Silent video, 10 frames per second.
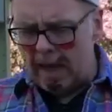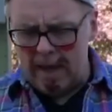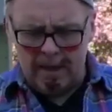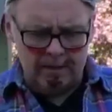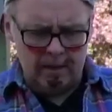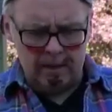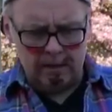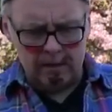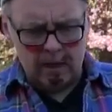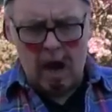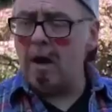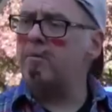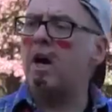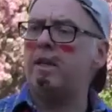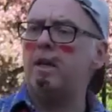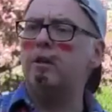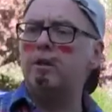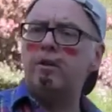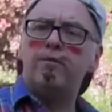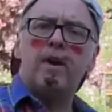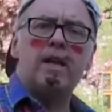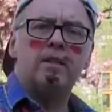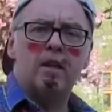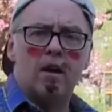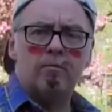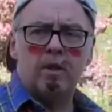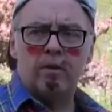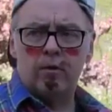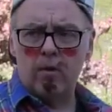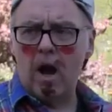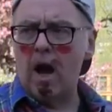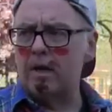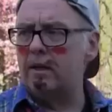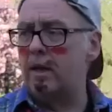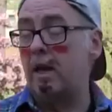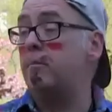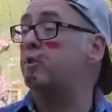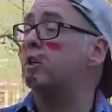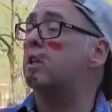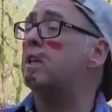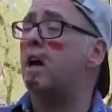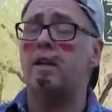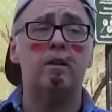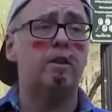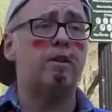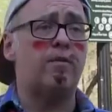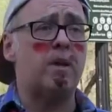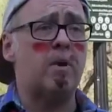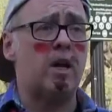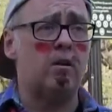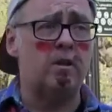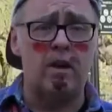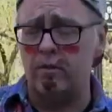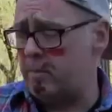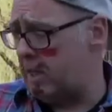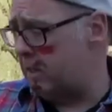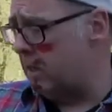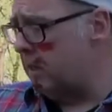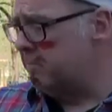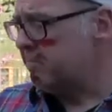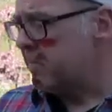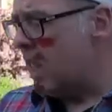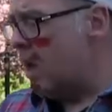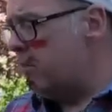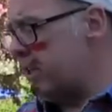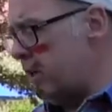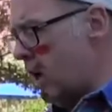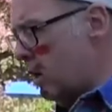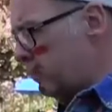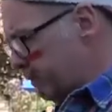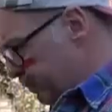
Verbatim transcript: And I'm not here to defend the government of Iraq, and I'm certainly not here to defend my own government. But you know,